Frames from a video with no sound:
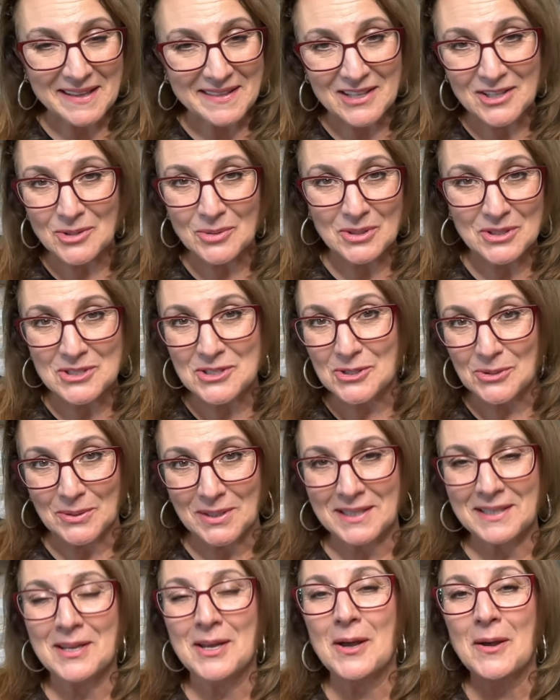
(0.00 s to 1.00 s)
then you can do
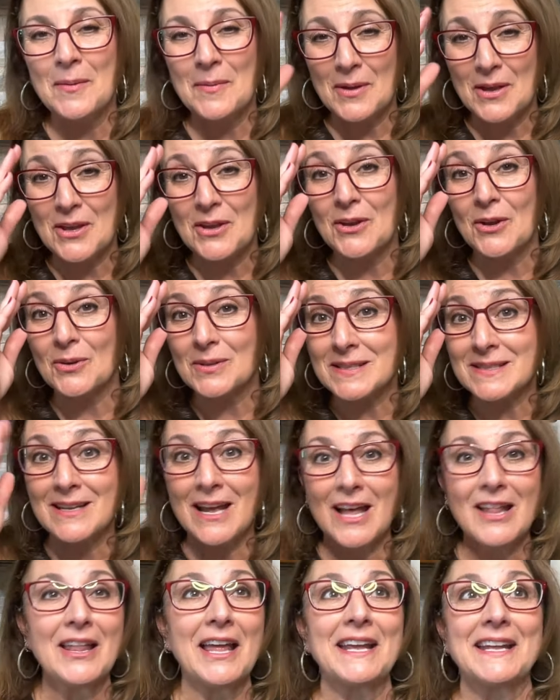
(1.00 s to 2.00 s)
it. It's
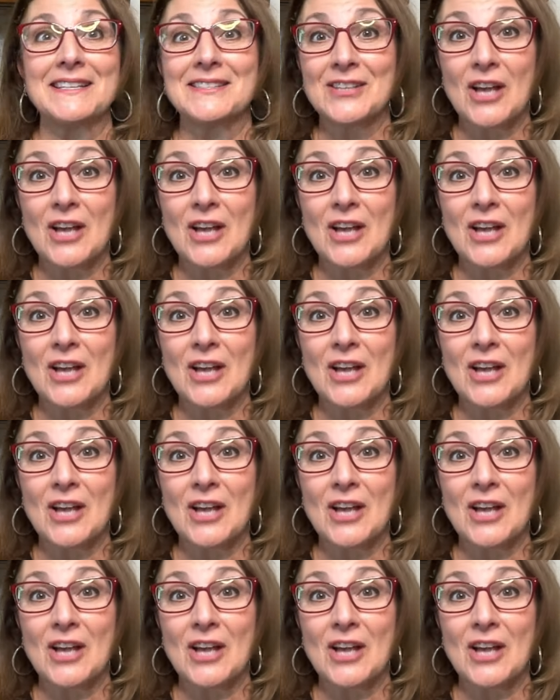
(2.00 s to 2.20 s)
not like it's